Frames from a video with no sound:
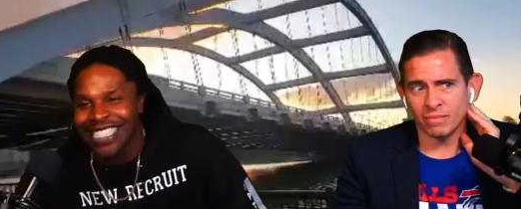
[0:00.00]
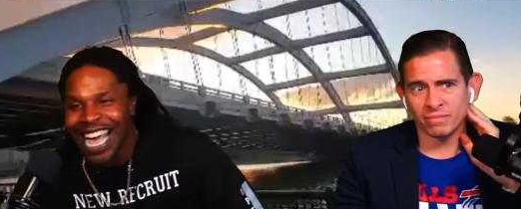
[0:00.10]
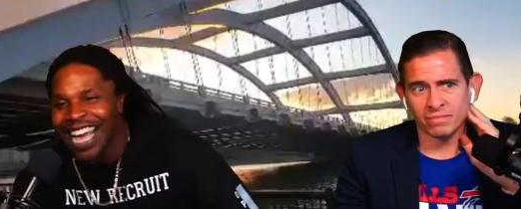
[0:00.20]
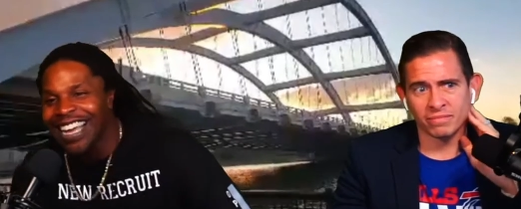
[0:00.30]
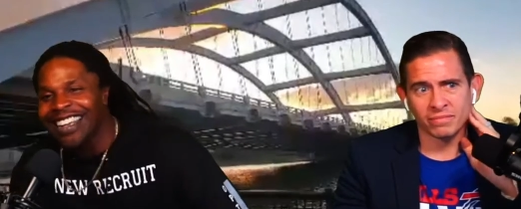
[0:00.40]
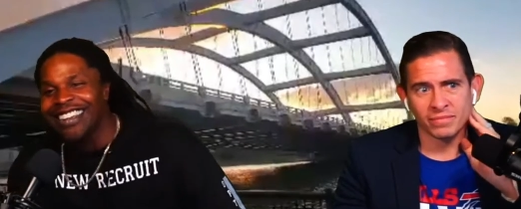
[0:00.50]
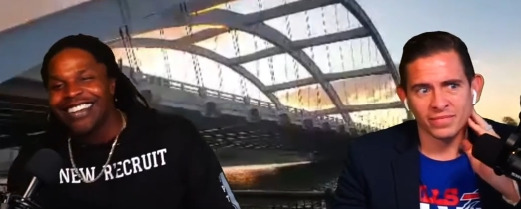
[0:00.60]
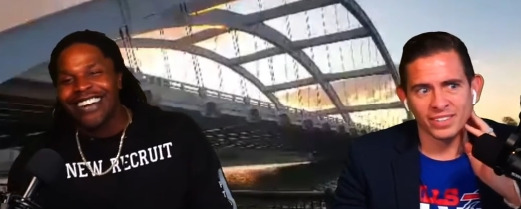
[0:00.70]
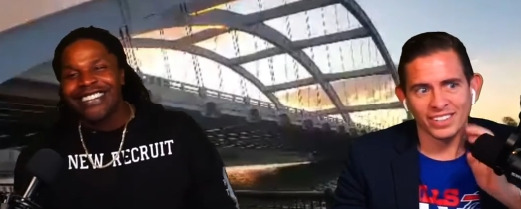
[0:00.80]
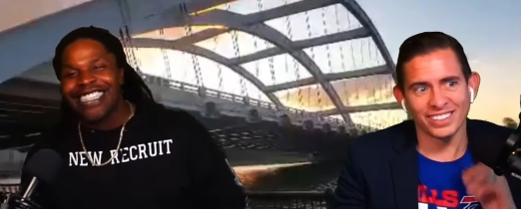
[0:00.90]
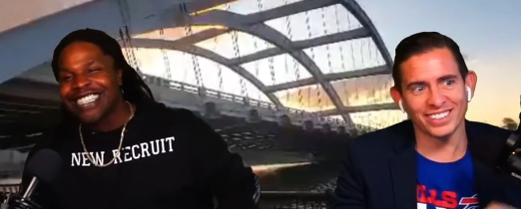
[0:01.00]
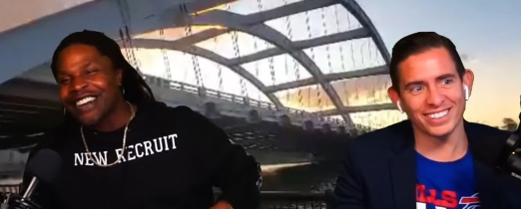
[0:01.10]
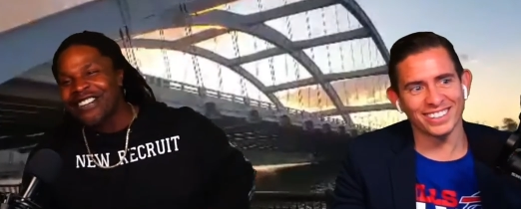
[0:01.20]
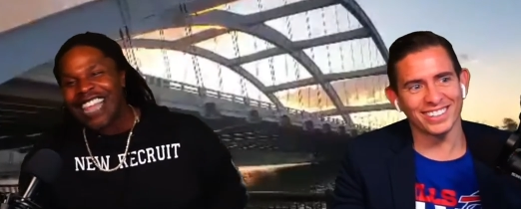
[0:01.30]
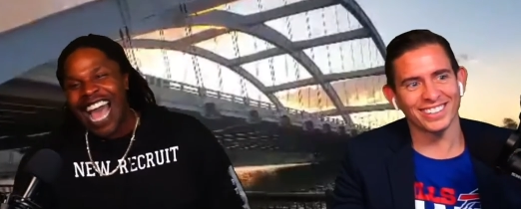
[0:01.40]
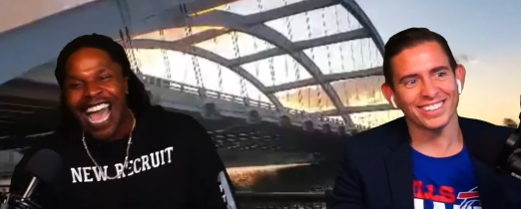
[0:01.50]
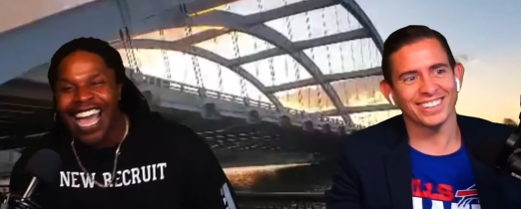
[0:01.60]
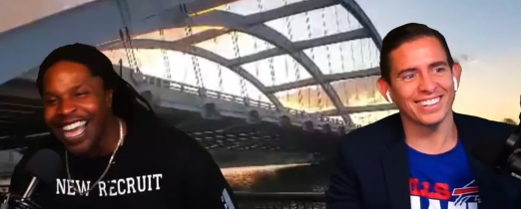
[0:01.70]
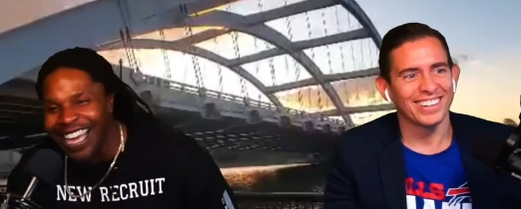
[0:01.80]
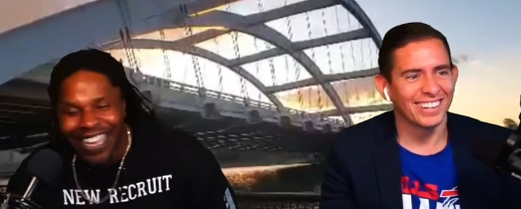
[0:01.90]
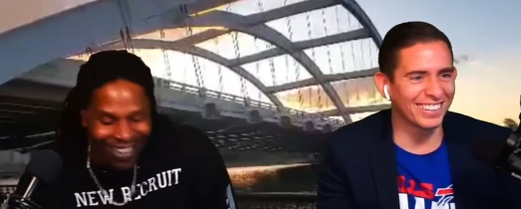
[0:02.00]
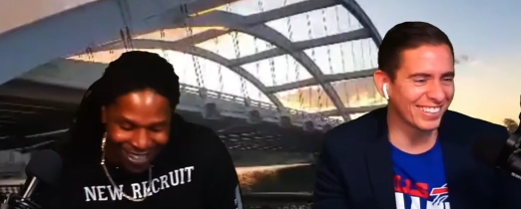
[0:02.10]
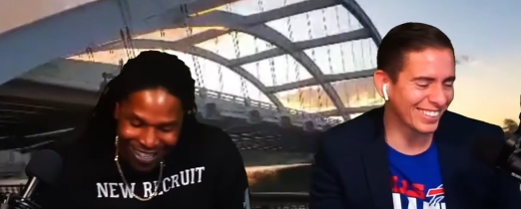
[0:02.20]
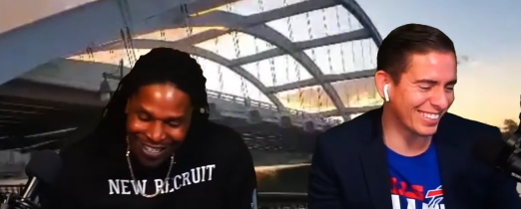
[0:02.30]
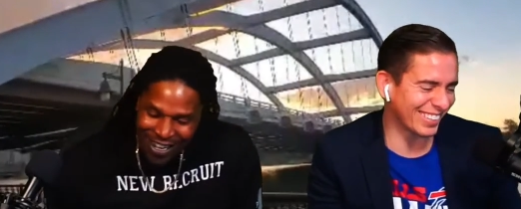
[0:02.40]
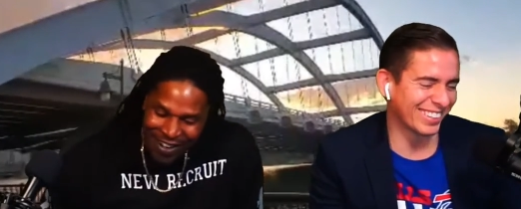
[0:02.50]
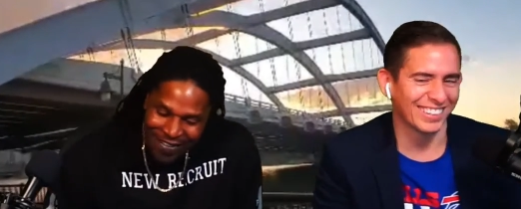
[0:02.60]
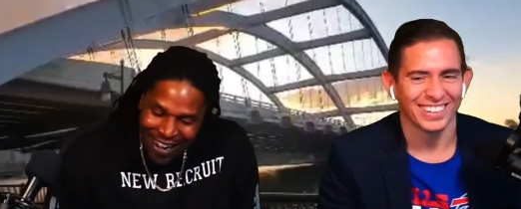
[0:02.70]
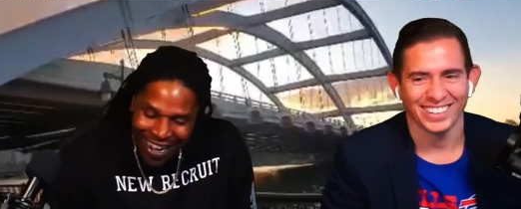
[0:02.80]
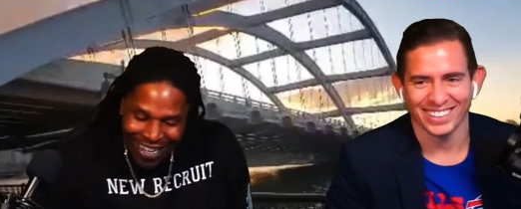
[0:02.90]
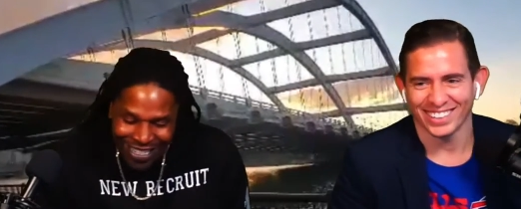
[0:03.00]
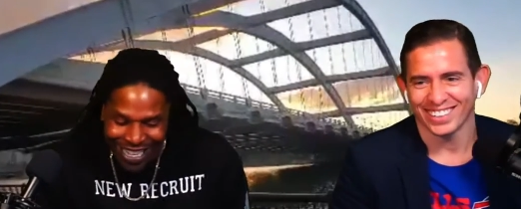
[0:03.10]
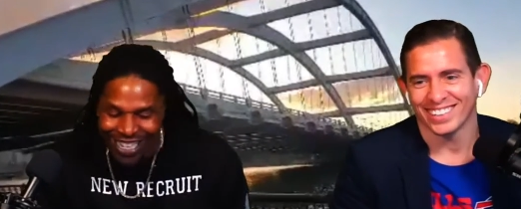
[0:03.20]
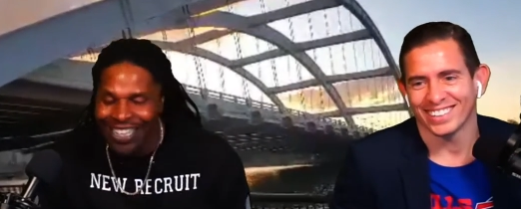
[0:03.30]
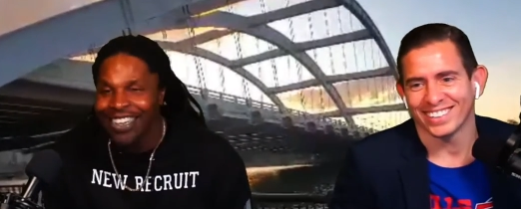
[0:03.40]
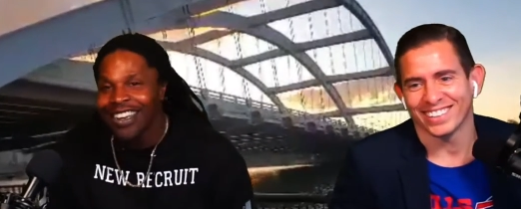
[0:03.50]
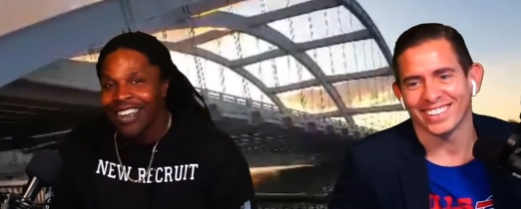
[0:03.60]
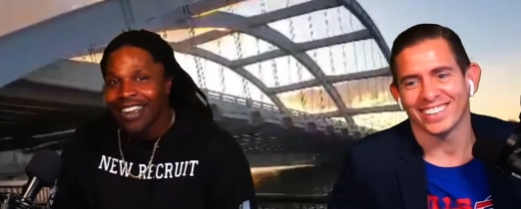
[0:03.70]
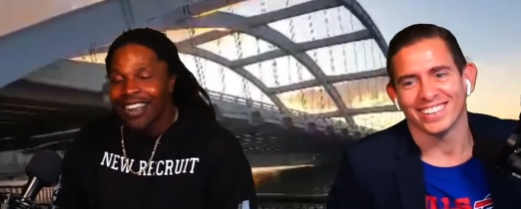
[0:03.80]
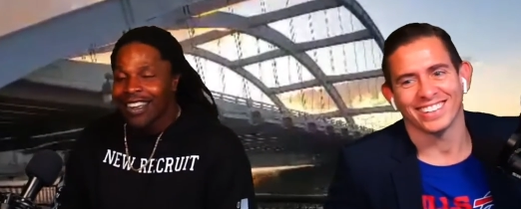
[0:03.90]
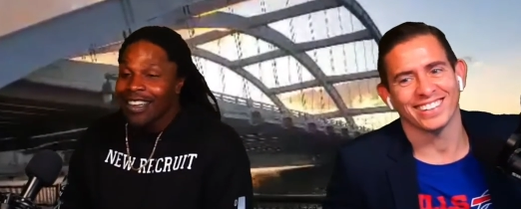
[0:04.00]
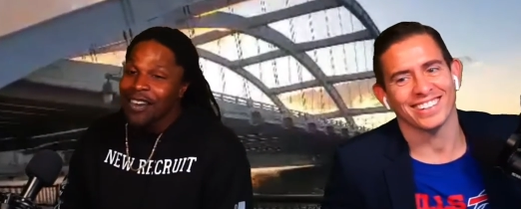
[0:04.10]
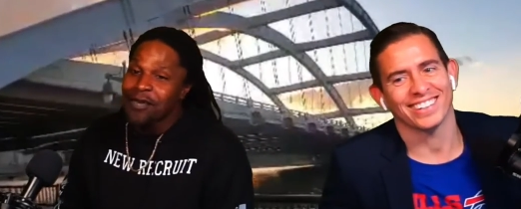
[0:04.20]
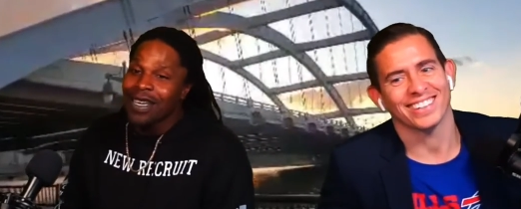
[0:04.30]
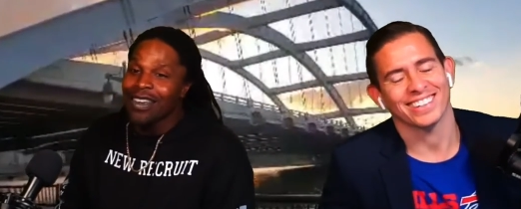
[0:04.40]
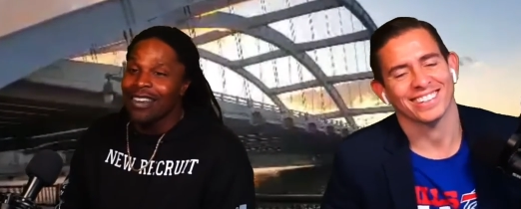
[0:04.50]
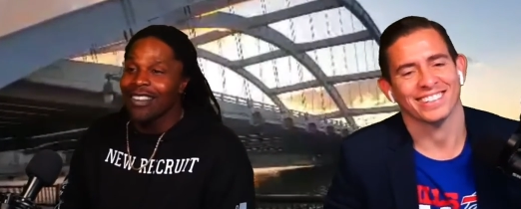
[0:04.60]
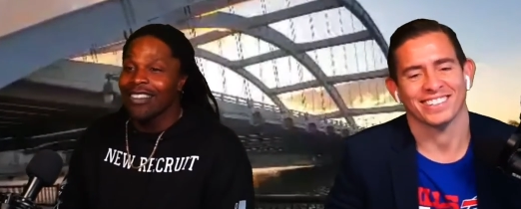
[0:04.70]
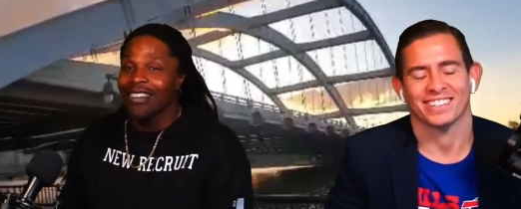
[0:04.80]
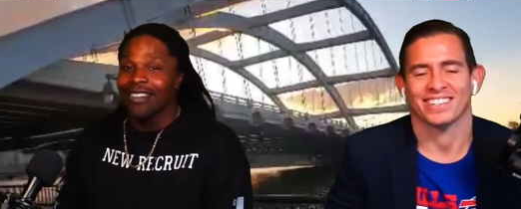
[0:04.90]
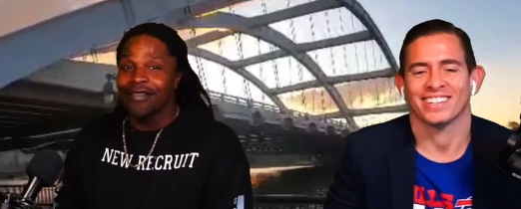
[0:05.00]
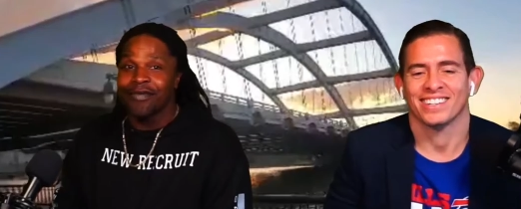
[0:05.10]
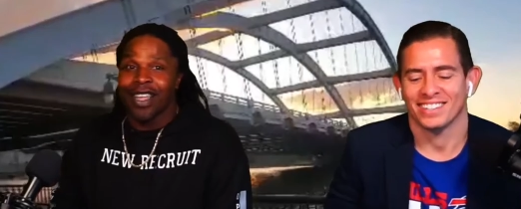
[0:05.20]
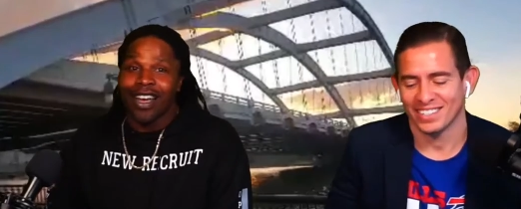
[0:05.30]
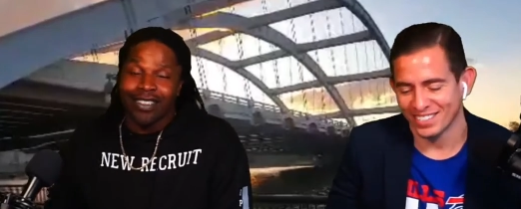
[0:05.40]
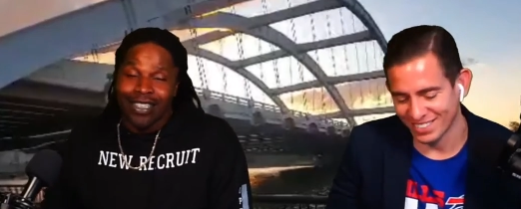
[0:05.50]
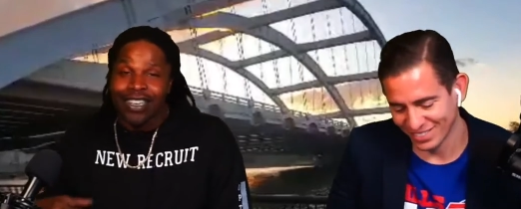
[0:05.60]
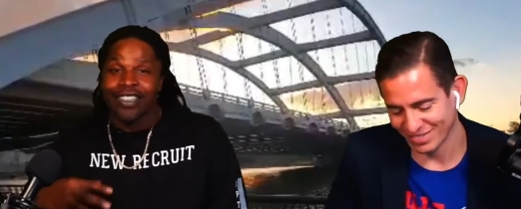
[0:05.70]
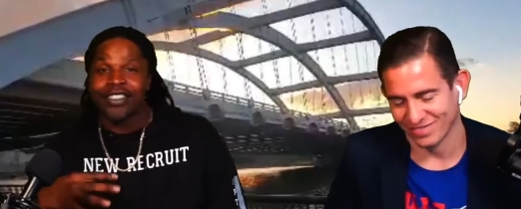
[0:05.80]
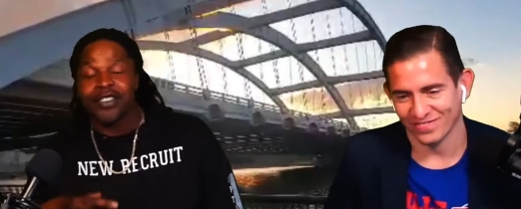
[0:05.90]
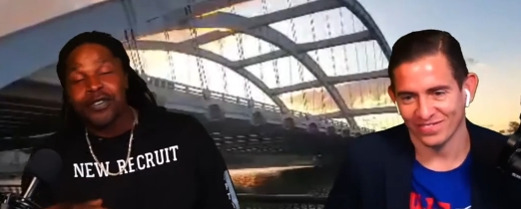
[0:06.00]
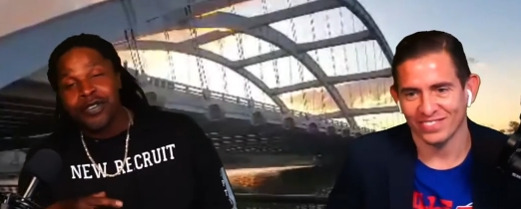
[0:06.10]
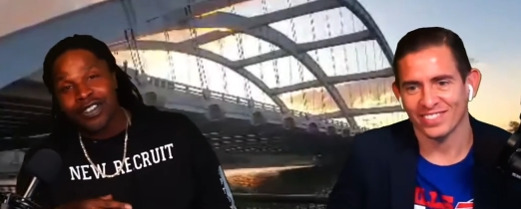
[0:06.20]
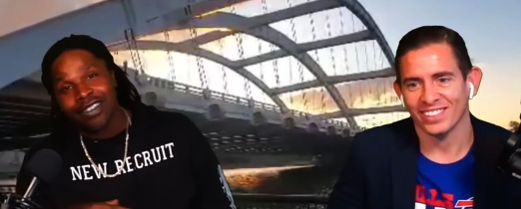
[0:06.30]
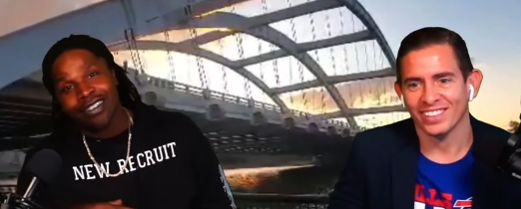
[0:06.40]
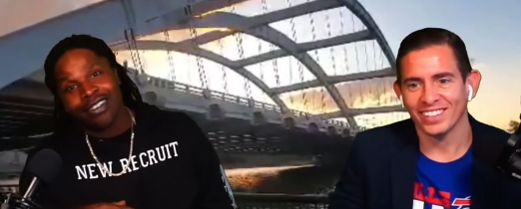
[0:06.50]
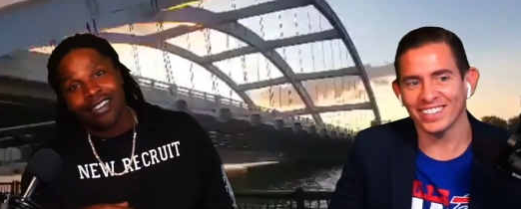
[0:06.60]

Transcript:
Speaker 1: Zay? Oh, this whole thing. They talking about Isaiah. Yeah, man. Look, Isaiah Stewart.